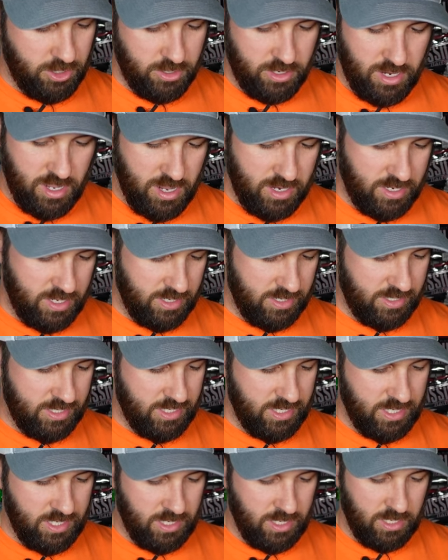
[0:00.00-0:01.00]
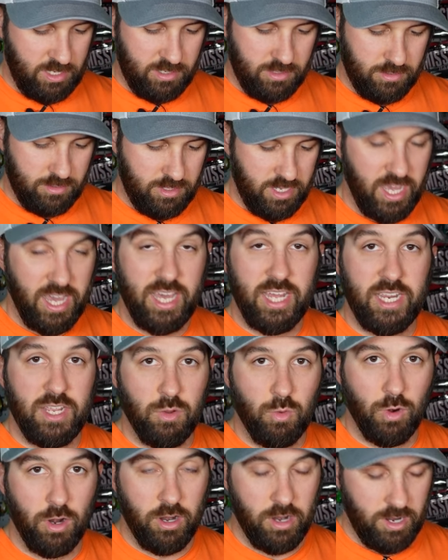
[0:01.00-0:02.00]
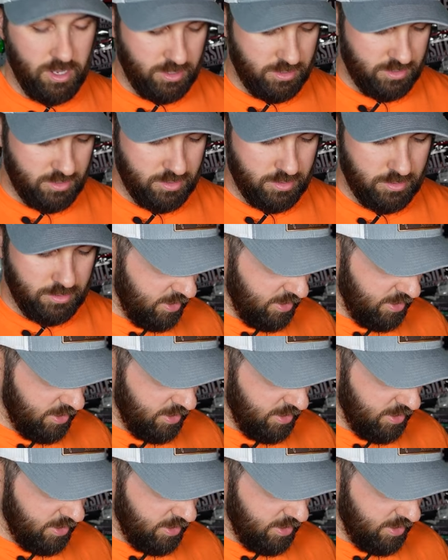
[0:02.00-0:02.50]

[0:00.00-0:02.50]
you're not gonna see anywhere else.